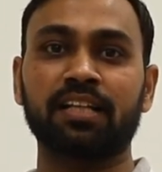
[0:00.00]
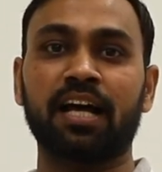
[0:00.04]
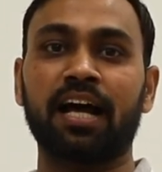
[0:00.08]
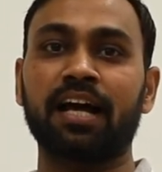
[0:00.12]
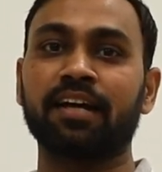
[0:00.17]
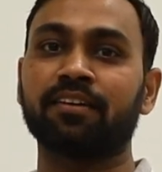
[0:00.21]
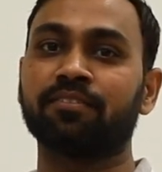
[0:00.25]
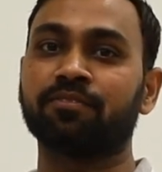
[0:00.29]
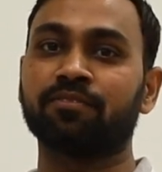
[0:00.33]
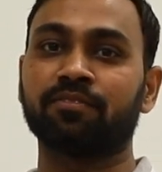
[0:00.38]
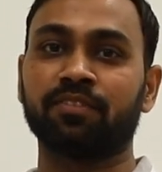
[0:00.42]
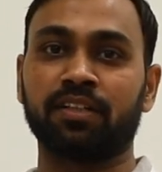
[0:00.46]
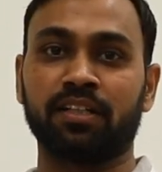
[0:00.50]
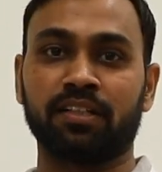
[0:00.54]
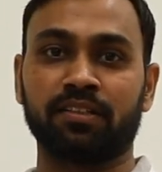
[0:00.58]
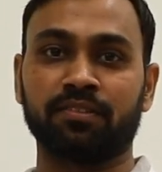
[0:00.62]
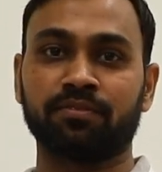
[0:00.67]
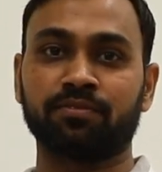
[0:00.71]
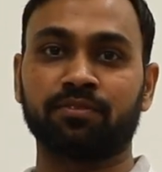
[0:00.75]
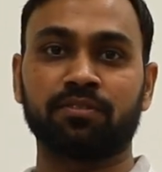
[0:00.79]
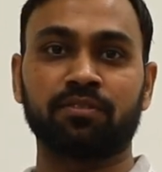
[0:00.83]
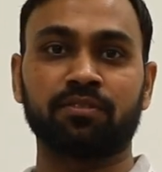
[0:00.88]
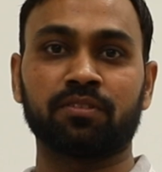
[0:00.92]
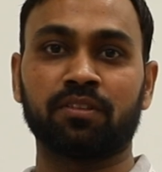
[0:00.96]
I
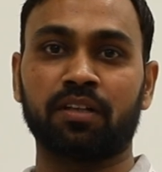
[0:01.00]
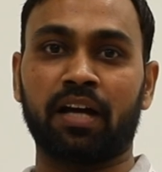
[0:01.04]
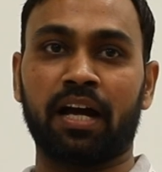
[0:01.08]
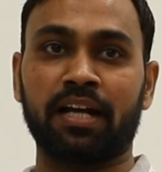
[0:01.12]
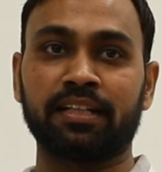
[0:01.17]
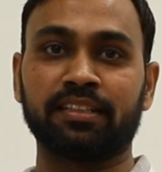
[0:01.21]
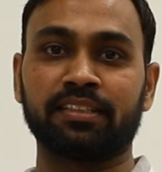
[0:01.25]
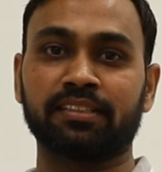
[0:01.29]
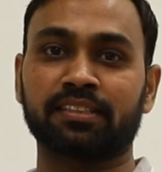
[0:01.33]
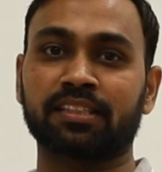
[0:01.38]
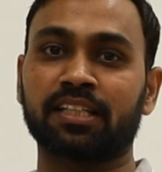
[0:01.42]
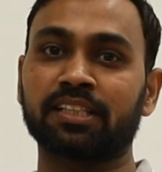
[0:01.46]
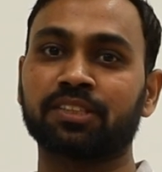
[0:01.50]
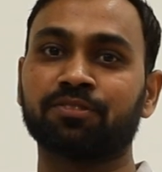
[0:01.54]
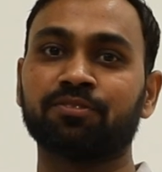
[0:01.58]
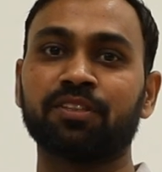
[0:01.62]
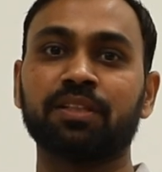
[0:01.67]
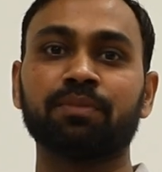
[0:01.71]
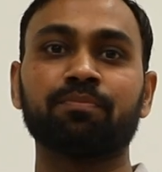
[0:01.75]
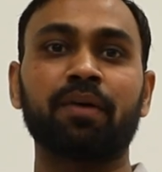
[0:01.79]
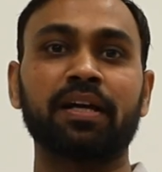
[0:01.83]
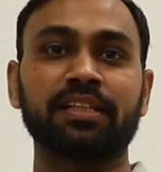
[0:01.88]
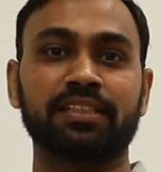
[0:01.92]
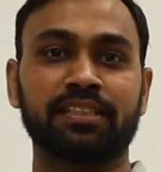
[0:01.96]
discussed
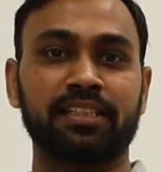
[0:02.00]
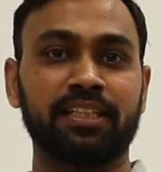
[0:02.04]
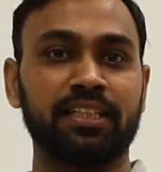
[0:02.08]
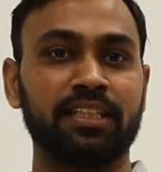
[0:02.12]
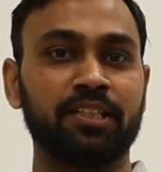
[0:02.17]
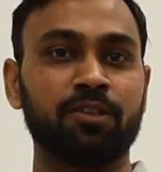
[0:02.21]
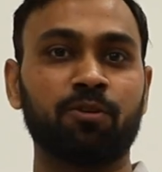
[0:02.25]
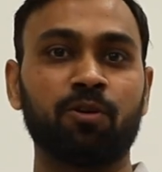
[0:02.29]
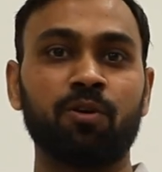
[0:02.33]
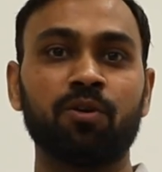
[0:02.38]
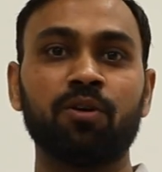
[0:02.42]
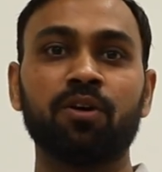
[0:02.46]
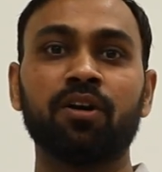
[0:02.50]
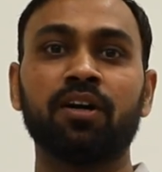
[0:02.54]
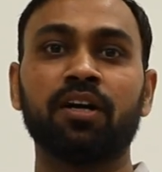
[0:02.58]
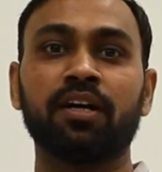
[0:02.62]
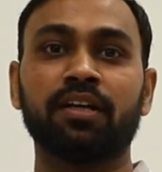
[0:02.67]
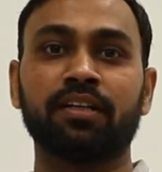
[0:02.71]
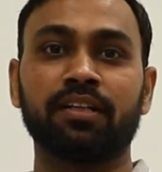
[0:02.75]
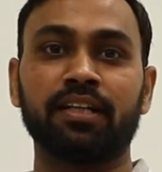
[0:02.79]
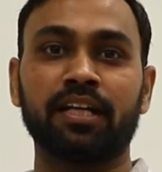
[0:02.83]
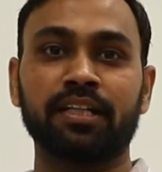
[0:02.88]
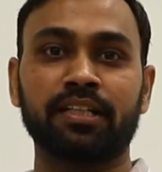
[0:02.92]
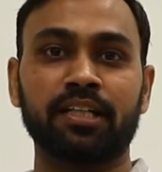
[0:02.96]
with my CEO
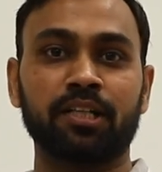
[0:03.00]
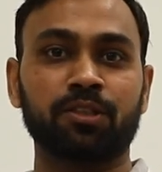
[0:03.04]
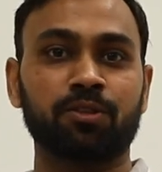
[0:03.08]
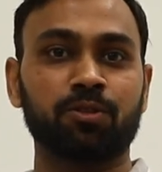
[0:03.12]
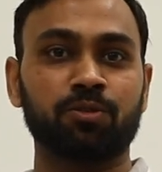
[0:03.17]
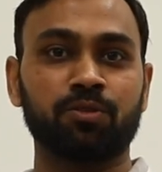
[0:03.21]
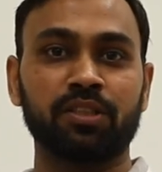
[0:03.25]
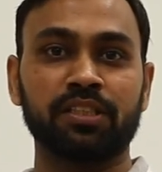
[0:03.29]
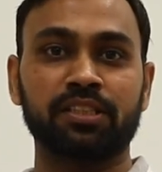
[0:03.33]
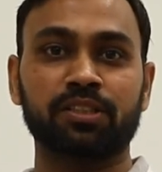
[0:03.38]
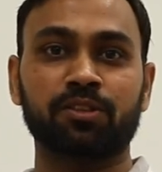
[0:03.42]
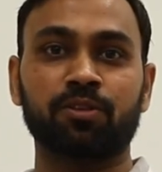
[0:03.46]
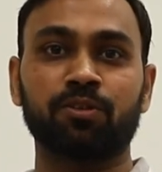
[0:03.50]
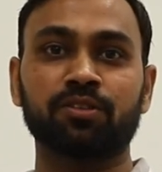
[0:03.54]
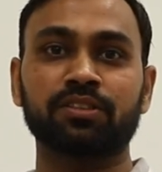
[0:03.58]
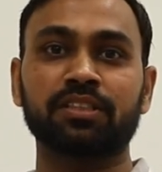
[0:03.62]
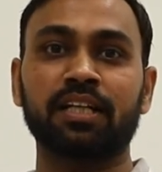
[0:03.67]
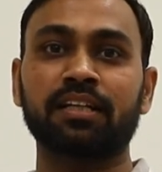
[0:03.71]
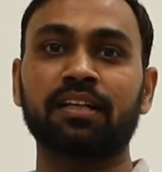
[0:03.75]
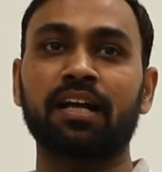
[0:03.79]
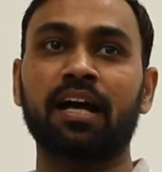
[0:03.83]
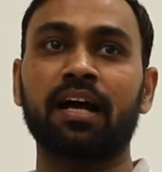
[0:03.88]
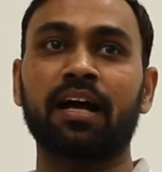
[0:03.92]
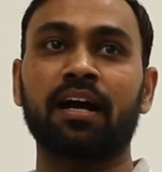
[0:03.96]
related to this course,
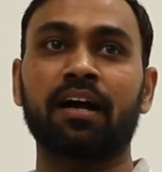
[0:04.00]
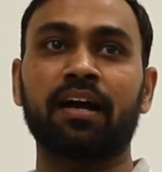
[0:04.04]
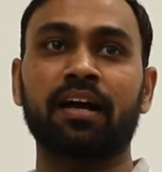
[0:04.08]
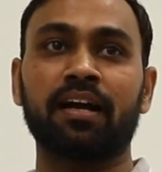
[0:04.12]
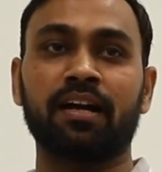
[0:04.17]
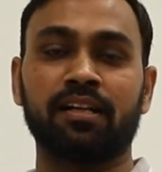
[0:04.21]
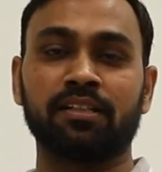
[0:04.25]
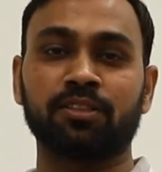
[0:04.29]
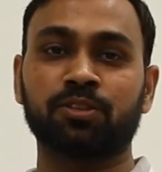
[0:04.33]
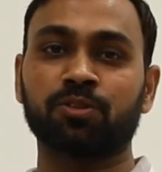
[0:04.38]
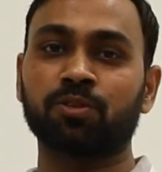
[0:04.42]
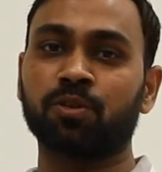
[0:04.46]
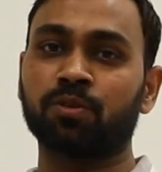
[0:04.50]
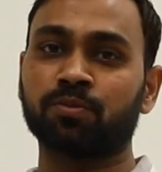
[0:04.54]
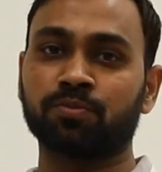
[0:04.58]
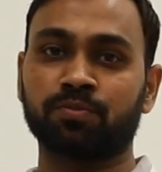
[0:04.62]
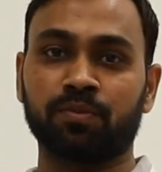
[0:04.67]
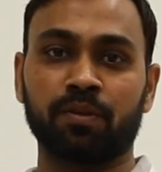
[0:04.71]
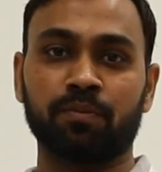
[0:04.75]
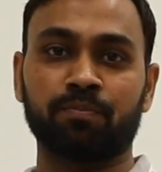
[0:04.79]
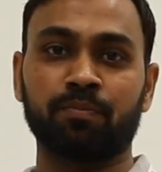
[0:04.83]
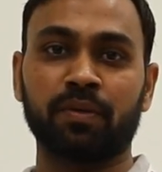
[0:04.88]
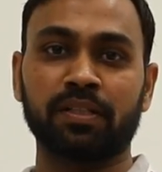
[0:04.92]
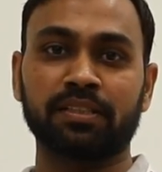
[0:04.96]
and I also
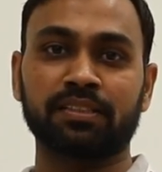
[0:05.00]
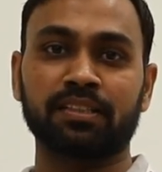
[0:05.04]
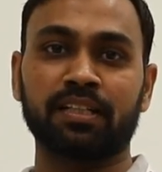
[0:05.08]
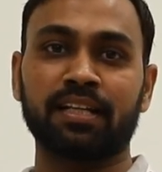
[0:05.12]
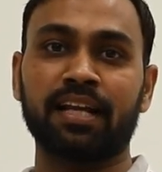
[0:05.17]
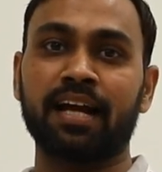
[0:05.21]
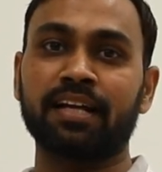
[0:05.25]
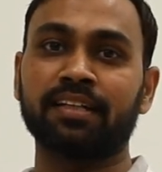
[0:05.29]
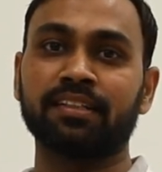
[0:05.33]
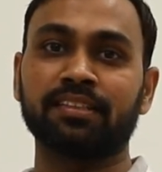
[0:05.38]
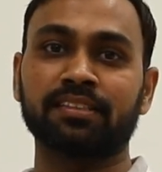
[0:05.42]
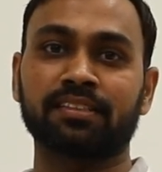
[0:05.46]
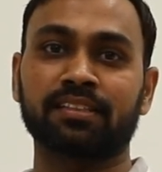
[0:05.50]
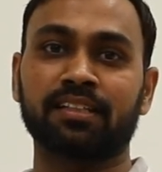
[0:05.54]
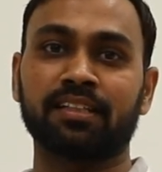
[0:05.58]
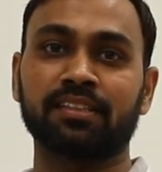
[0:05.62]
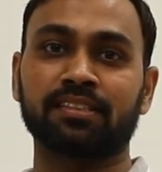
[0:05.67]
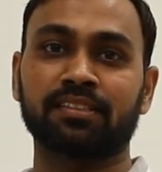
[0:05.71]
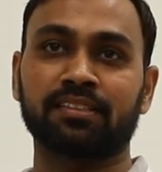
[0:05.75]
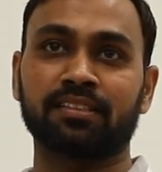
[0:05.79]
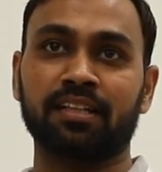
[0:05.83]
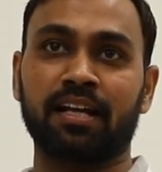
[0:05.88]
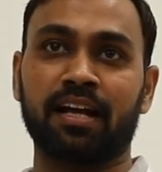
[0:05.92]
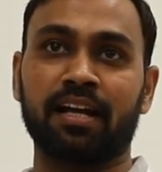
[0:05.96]
personally I
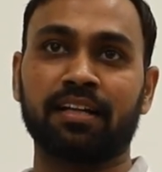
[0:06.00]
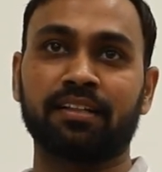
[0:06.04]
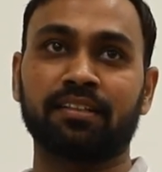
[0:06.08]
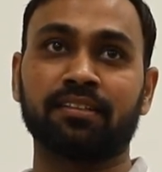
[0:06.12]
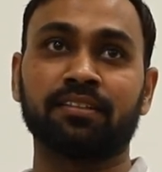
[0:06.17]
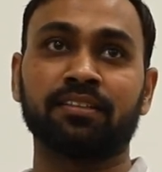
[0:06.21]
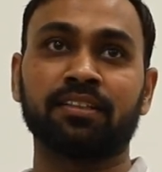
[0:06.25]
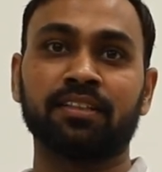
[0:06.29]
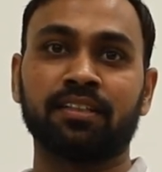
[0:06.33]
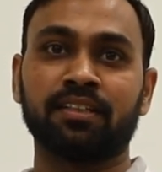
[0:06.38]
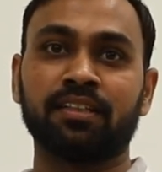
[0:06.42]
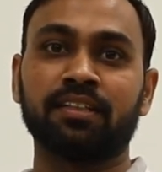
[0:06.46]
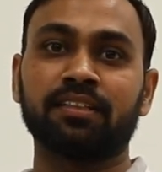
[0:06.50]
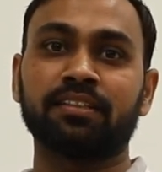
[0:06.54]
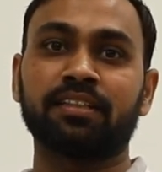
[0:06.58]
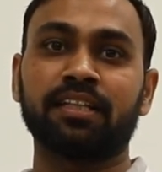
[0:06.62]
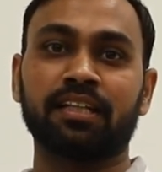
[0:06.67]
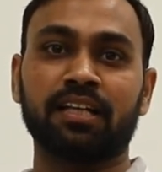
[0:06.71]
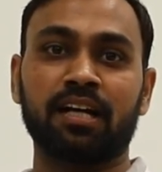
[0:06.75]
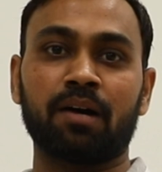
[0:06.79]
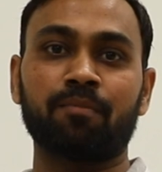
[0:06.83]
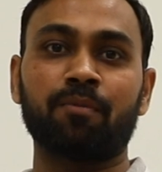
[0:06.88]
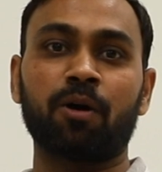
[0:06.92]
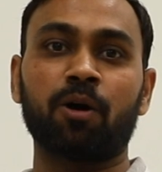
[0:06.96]
discussed and
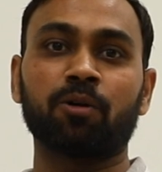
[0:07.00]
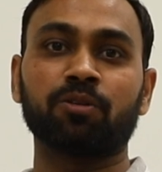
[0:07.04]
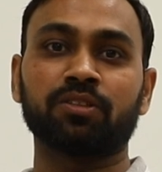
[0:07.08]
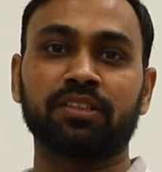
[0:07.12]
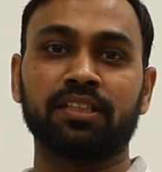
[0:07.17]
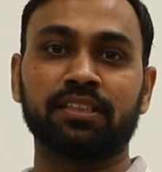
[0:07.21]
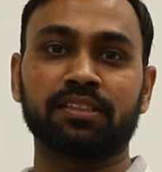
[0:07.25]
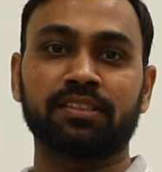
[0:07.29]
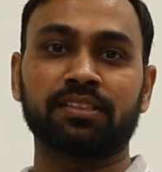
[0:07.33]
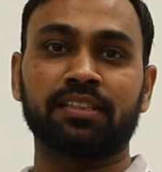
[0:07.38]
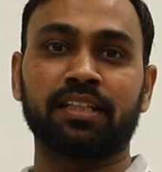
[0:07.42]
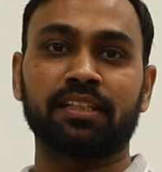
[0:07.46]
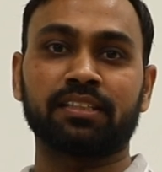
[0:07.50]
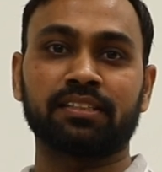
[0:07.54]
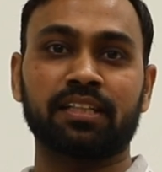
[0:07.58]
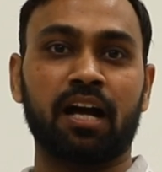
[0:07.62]
think about these things.